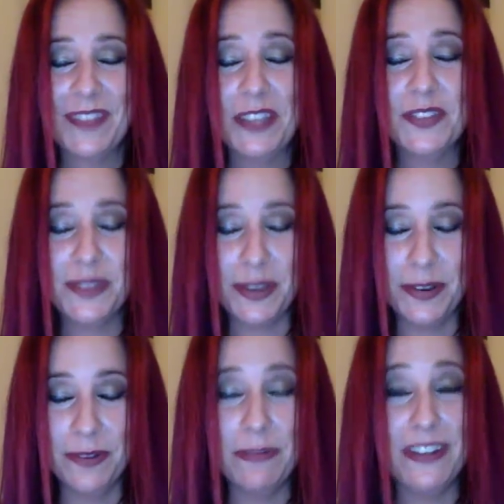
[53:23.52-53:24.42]

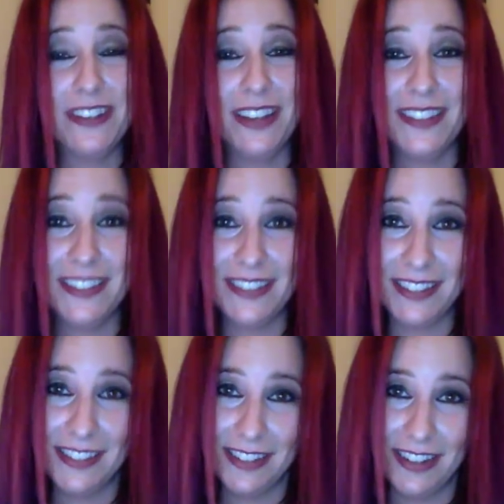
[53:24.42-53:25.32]
So, we've been taught that sex
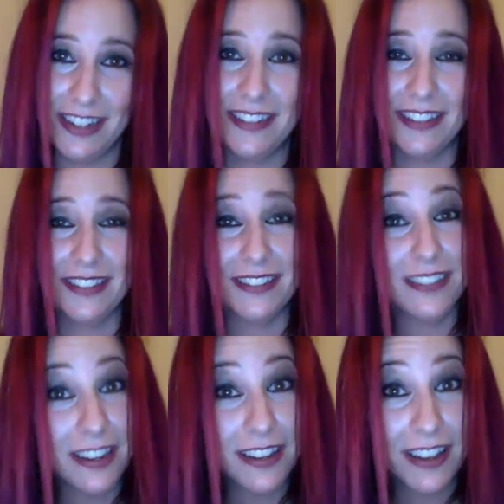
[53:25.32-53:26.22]
is naughty. Sex is
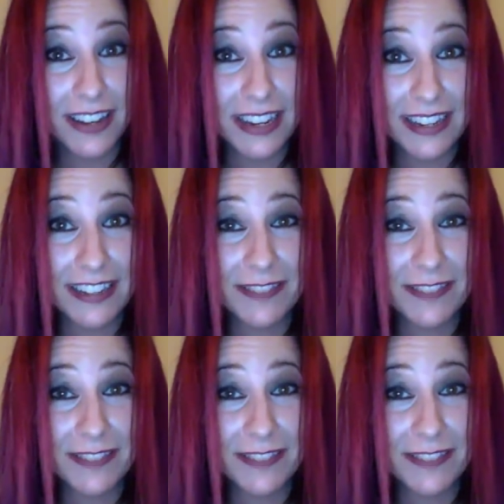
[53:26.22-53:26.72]
not naughty.